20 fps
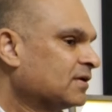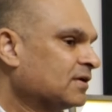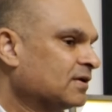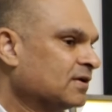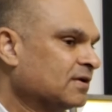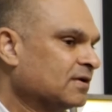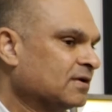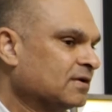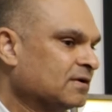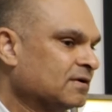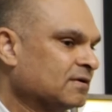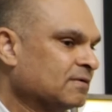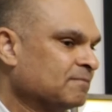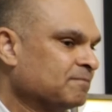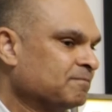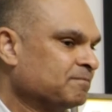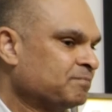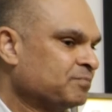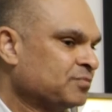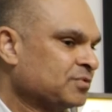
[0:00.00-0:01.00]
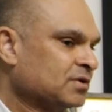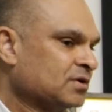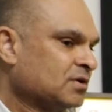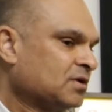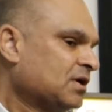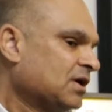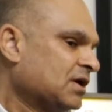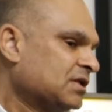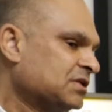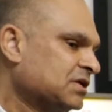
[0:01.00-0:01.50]

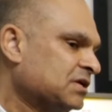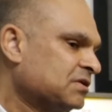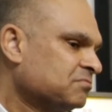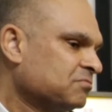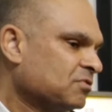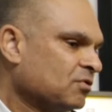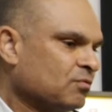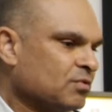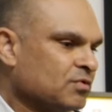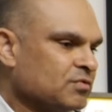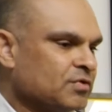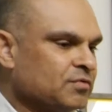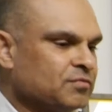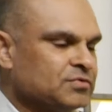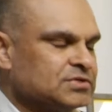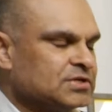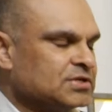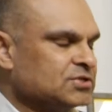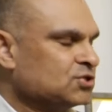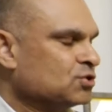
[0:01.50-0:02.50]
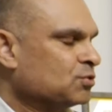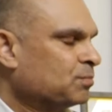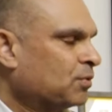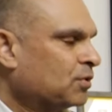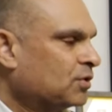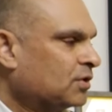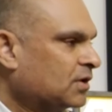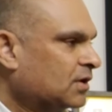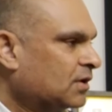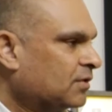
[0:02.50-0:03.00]
And then always that
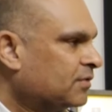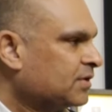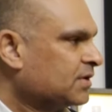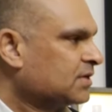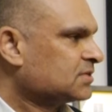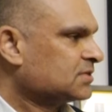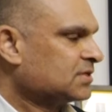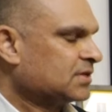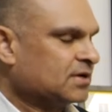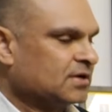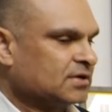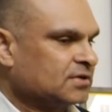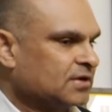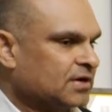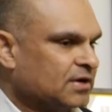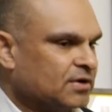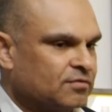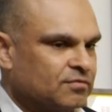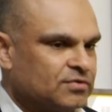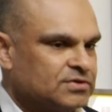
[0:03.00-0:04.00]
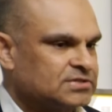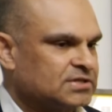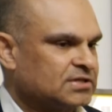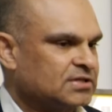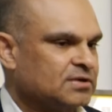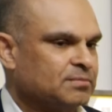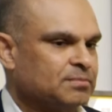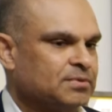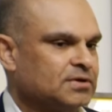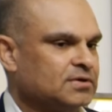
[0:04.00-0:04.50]
geopolitical risk, there are other kind of risks, I
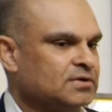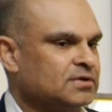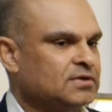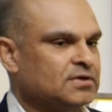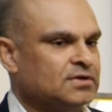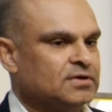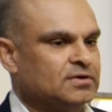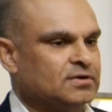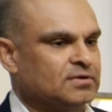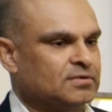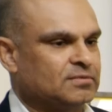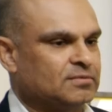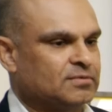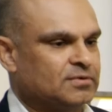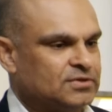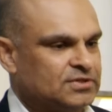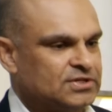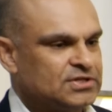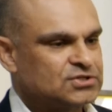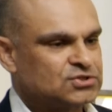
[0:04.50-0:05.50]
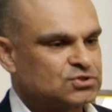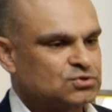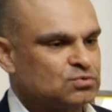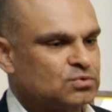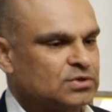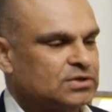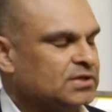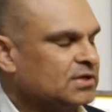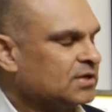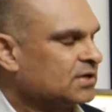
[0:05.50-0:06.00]
think, but these
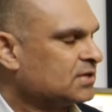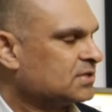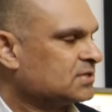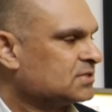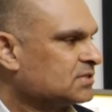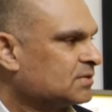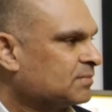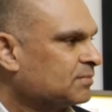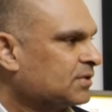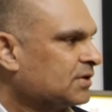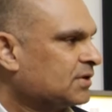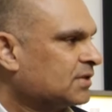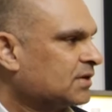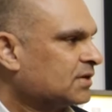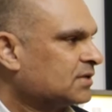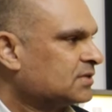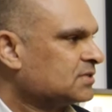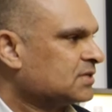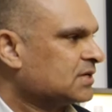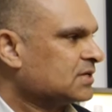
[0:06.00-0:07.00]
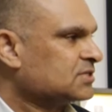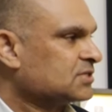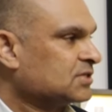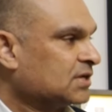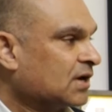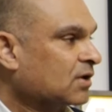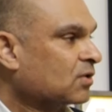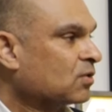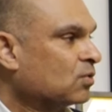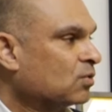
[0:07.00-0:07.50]
two, I think, is something that's in
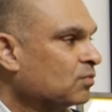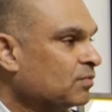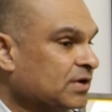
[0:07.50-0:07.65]
our core.